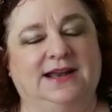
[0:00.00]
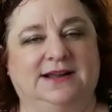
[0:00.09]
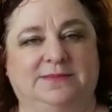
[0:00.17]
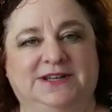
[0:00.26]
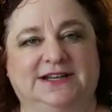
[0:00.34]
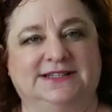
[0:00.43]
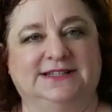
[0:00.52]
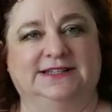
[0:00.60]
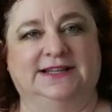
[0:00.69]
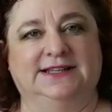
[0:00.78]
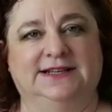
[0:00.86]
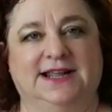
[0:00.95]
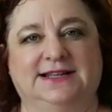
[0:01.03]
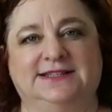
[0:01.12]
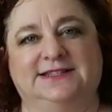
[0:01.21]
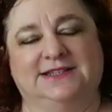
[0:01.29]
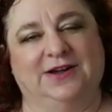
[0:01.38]
Hubby doesn't like the
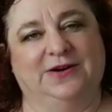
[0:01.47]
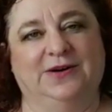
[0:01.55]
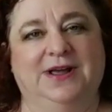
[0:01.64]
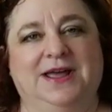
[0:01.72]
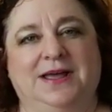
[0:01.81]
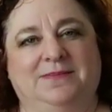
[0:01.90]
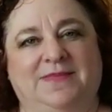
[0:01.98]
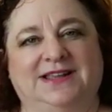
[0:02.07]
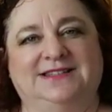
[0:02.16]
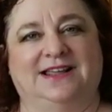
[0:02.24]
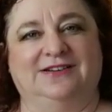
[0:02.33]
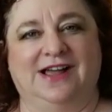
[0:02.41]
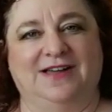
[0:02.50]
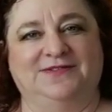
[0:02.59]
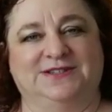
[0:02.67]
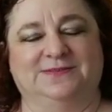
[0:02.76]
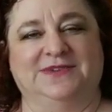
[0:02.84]
nuts, so my side will have
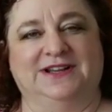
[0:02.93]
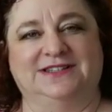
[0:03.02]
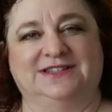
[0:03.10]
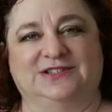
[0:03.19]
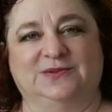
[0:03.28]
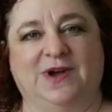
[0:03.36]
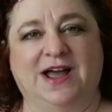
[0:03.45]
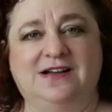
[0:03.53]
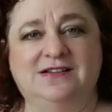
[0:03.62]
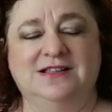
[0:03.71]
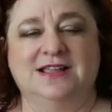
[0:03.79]
some nuts as well.